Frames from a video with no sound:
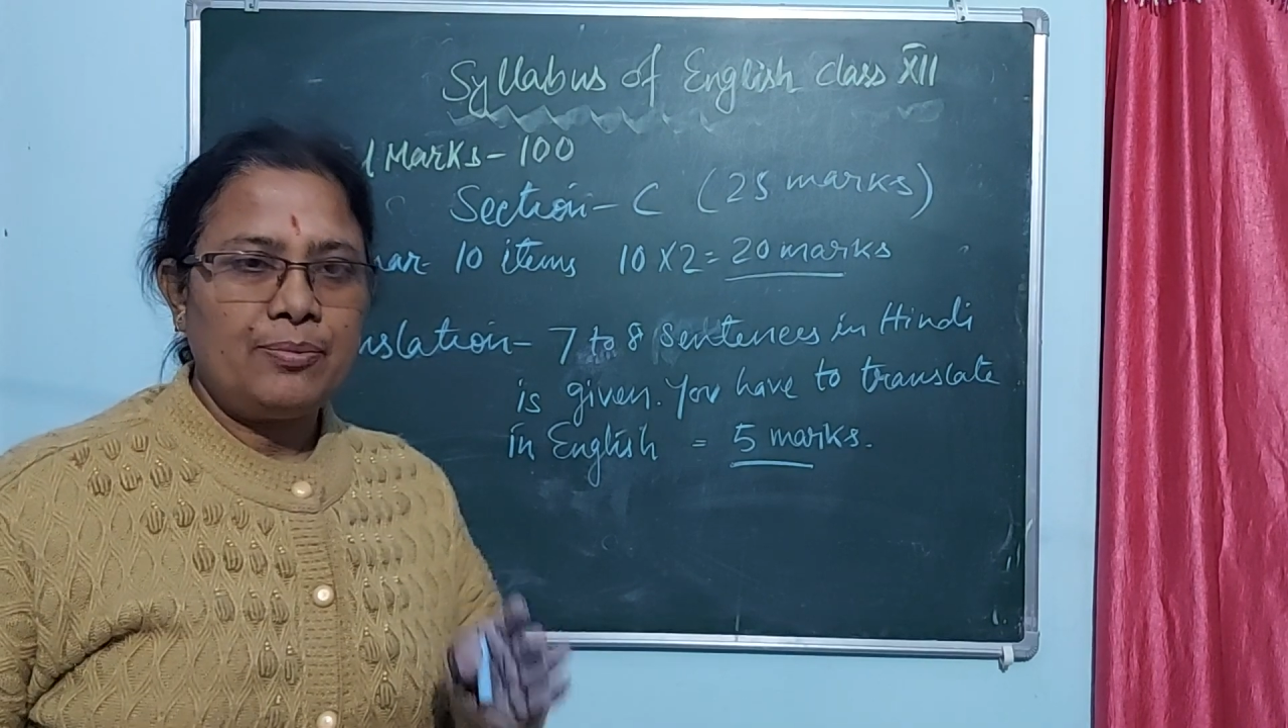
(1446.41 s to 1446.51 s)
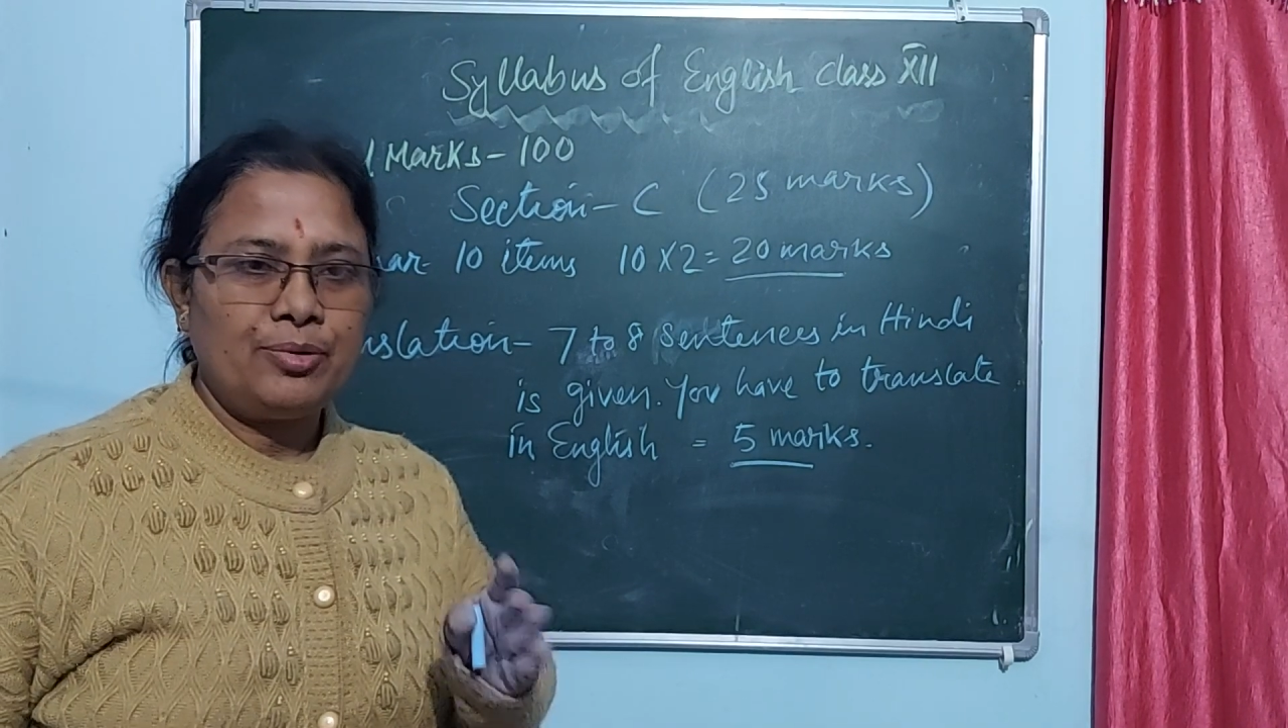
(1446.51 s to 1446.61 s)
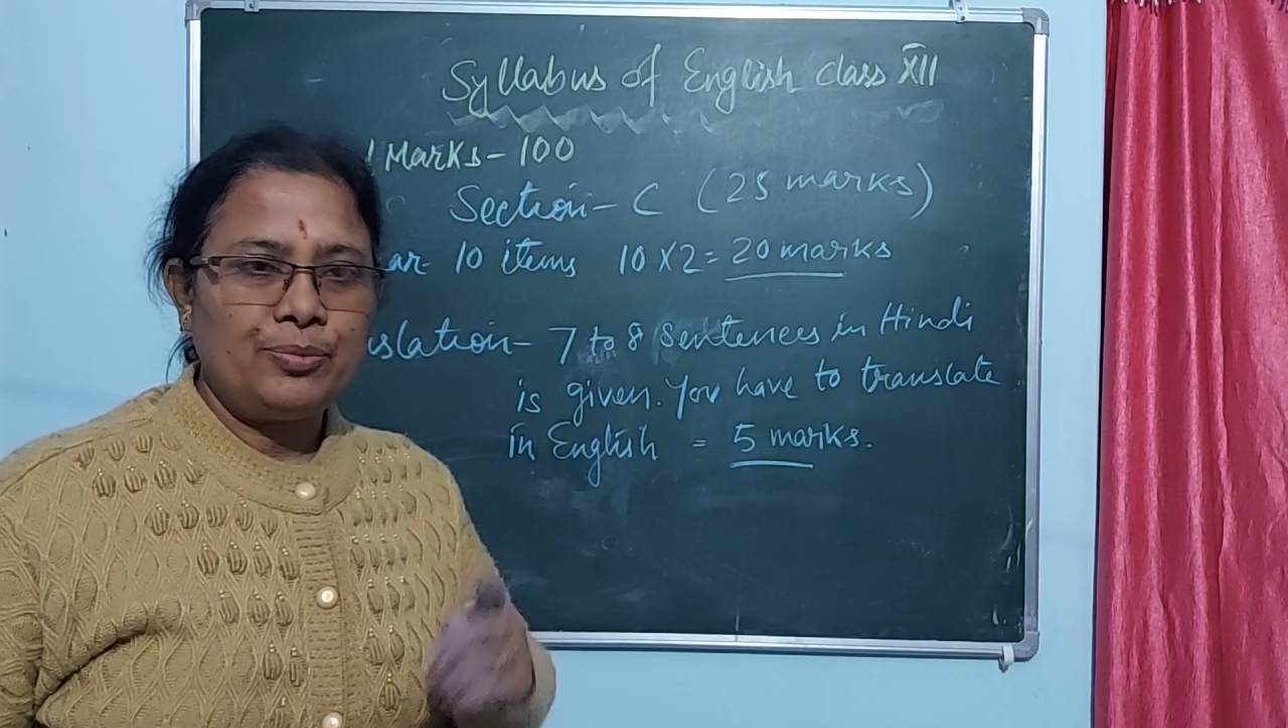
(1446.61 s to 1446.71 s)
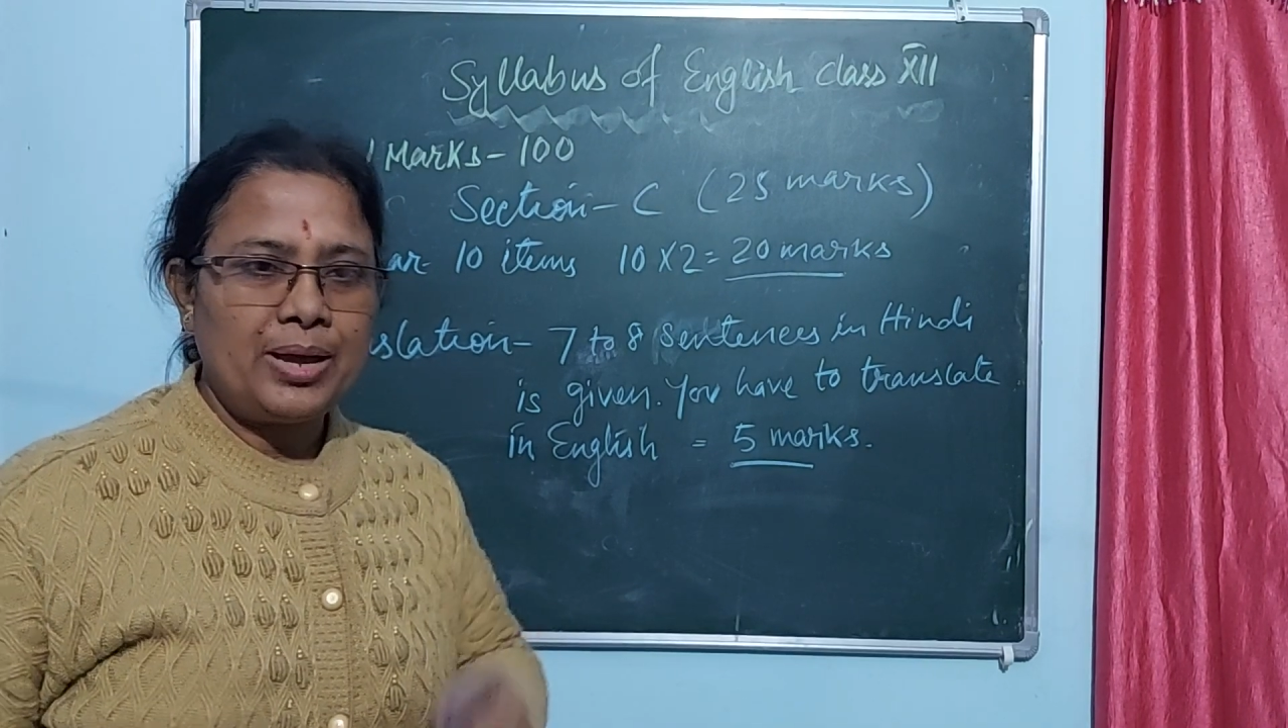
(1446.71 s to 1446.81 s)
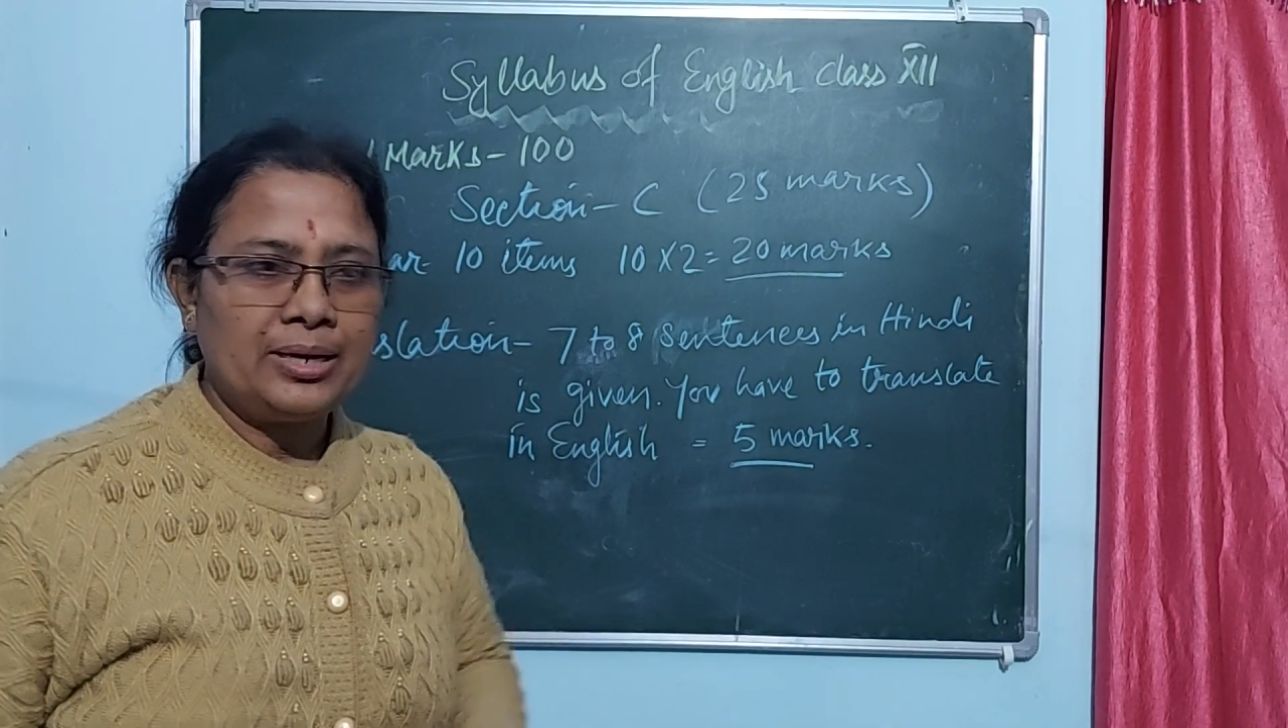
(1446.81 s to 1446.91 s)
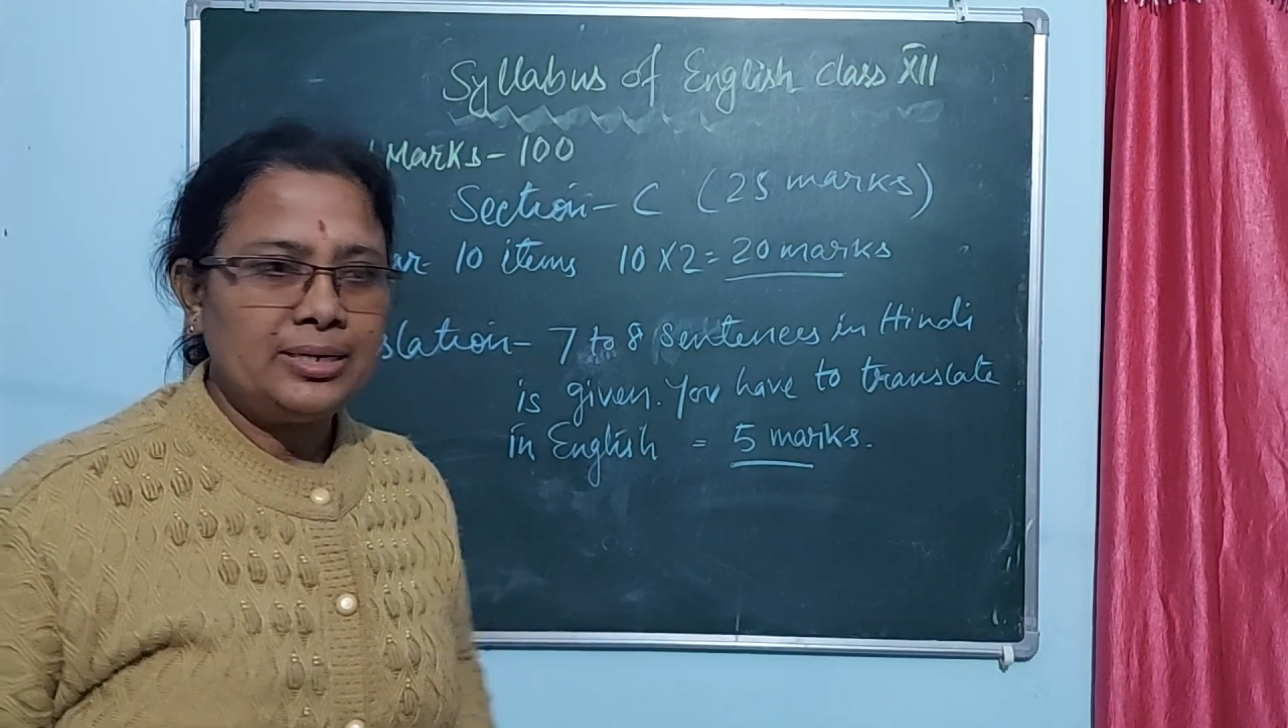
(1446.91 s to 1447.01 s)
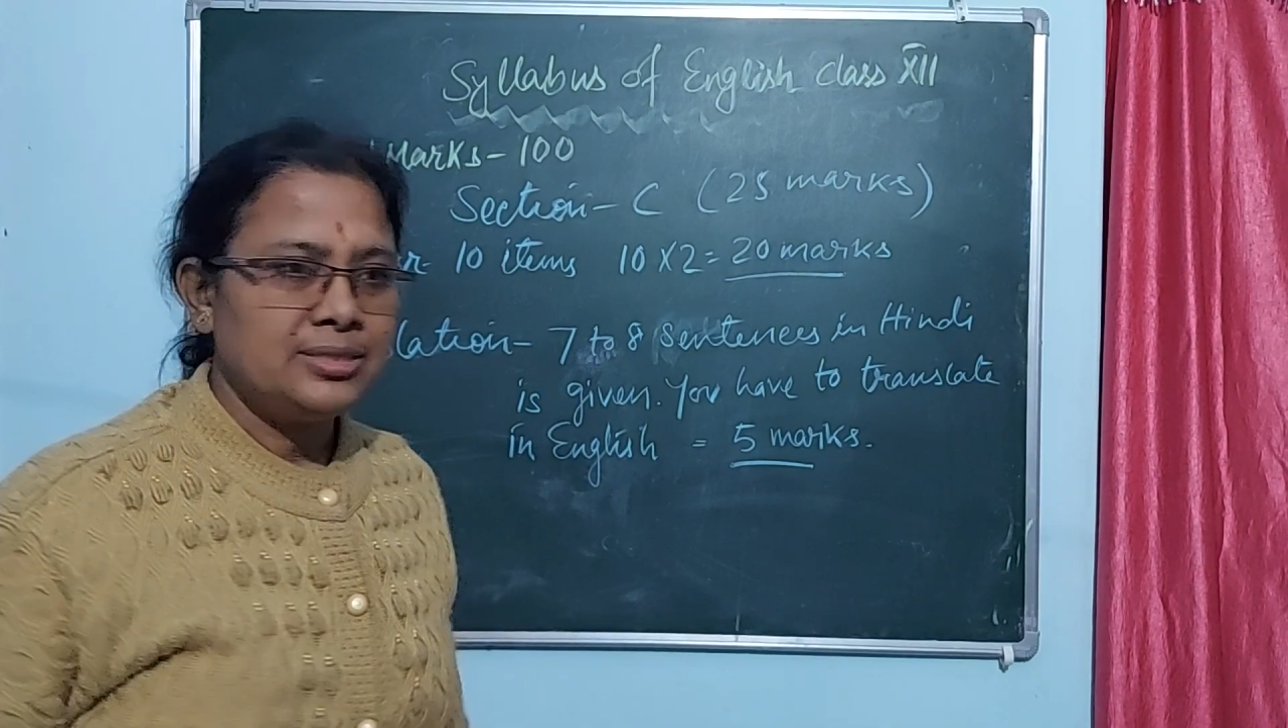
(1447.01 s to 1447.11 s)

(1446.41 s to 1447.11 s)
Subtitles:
to practice